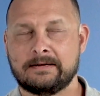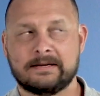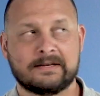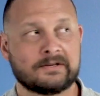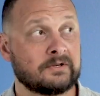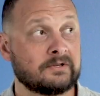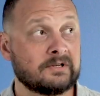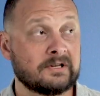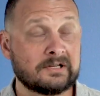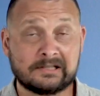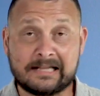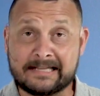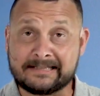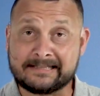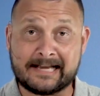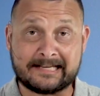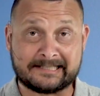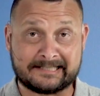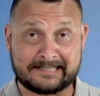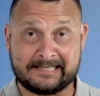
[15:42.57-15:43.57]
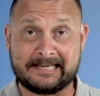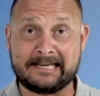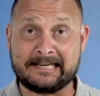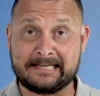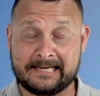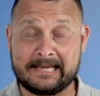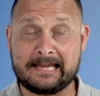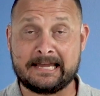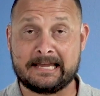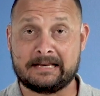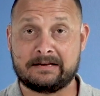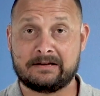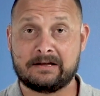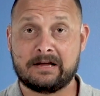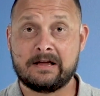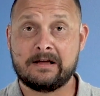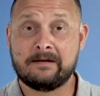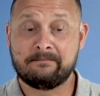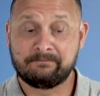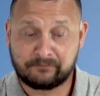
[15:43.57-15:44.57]
And so just let that sink in
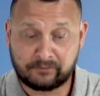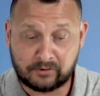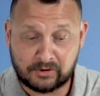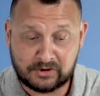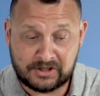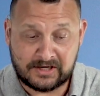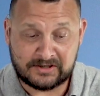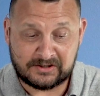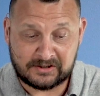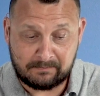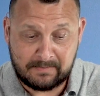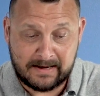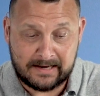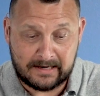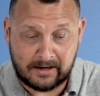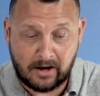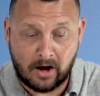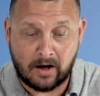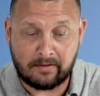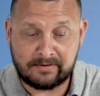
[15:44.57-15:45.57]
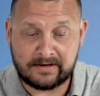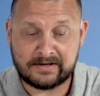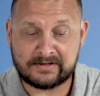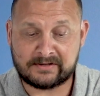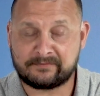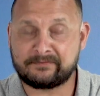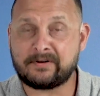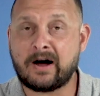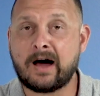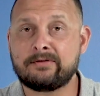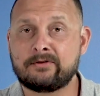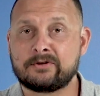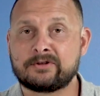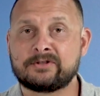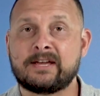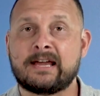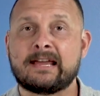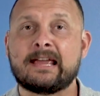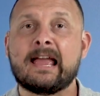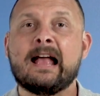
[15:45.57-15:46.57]
for just a minute on this Father's
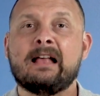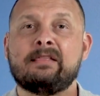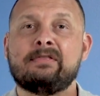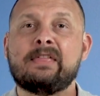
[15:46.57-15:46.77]
Day.